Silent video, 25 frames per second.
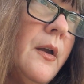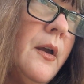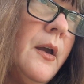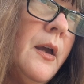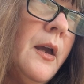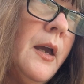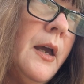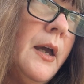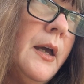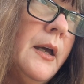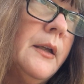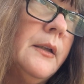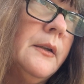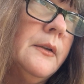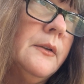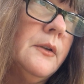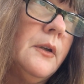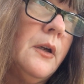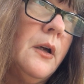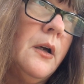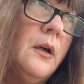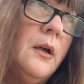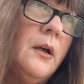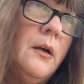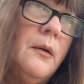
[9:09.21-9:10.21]

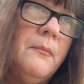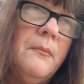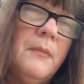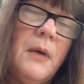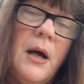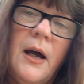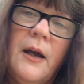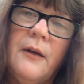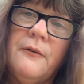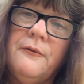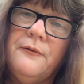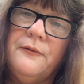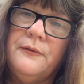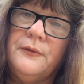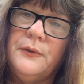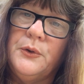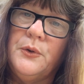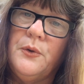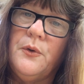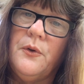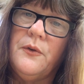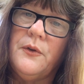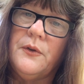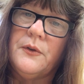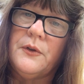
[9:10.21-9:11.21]
and um, I
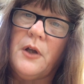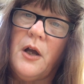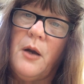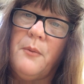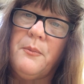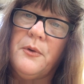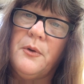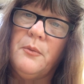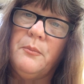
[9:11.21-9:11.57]
flew to the top